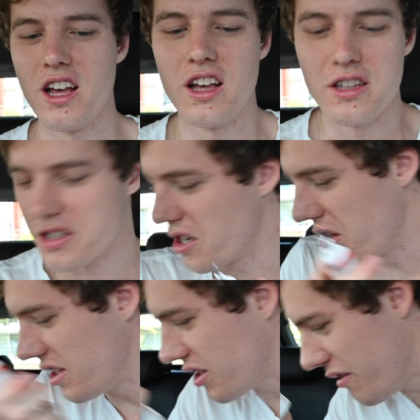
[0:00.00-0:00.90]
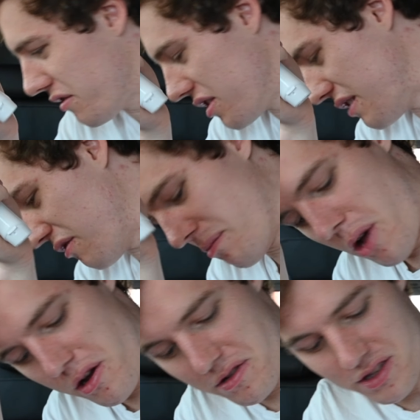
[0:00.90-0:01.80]
So let's go through the different
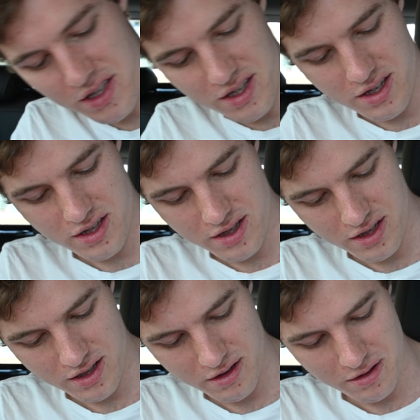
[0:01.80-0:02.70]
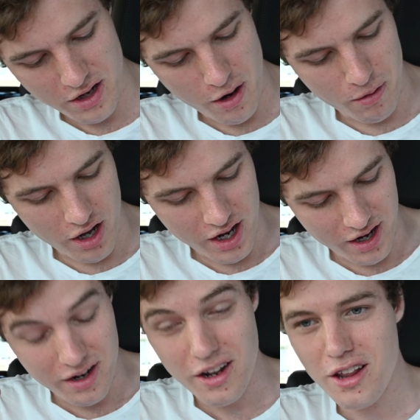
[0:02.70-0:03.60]
modes. And you know what?
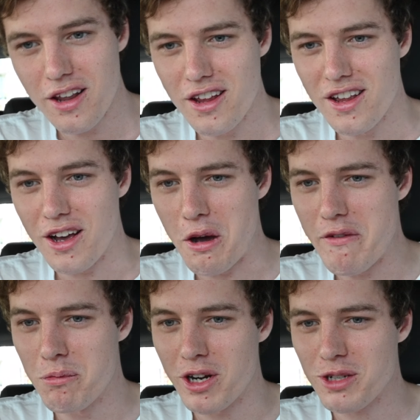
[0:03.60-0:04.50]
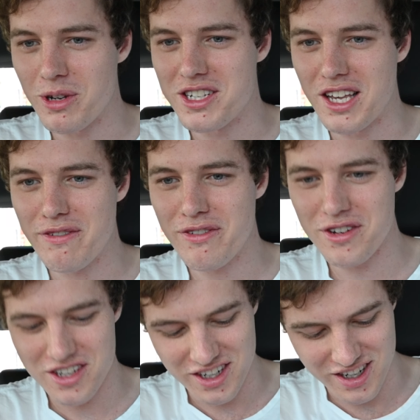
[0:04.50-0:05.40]
I'll even brush my teeth for
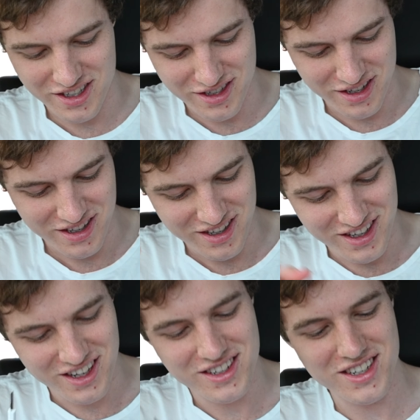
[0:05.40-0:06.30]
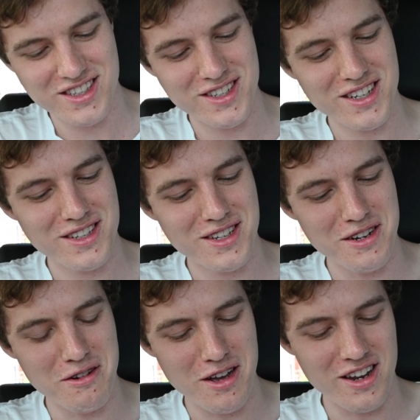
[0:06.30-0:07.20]
you guys, just to
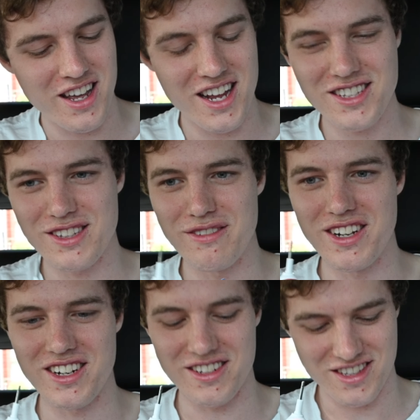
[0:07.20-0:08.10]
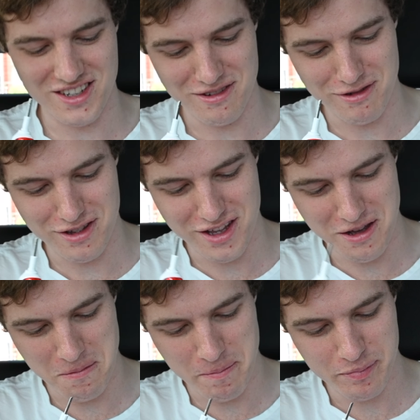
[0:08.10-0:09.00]
enhance the video. So
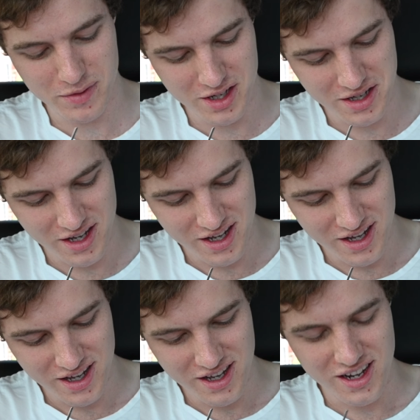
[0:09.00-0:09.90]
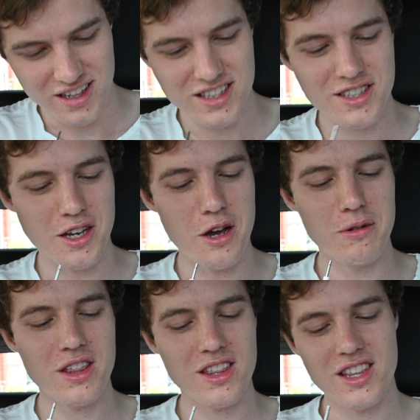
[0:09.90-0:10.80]
we'll let's go
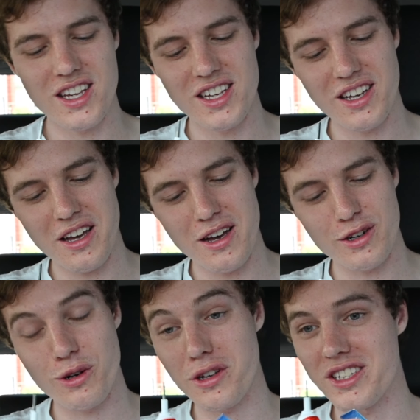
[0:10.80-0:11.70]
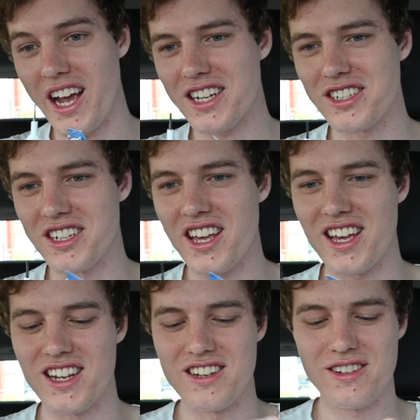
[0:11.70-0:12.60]
with the cross action
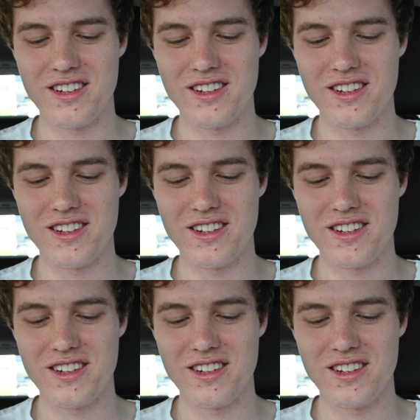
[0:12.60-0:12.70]
head.